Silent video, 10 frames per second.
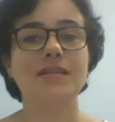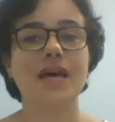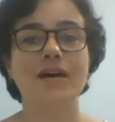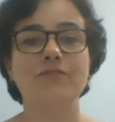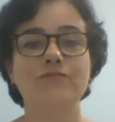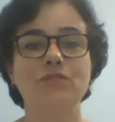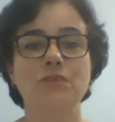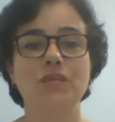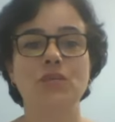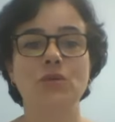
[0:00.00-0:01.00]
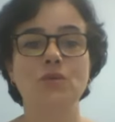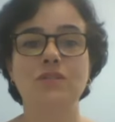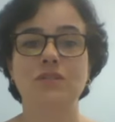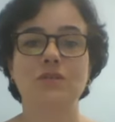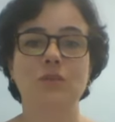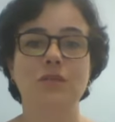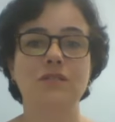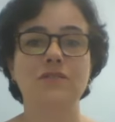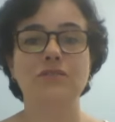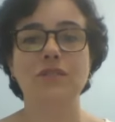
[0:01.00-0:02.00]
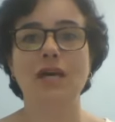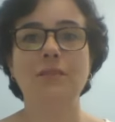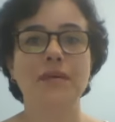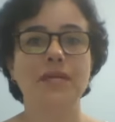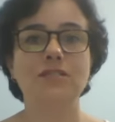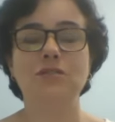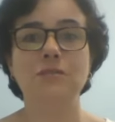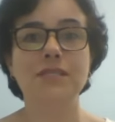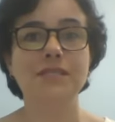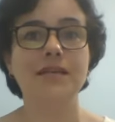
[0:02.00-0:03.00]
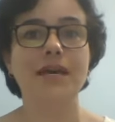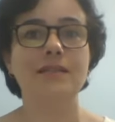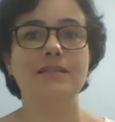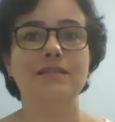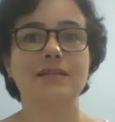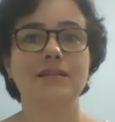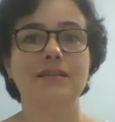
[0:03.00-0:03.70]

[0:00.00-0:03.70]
have to be used in words if they are meant to be silent.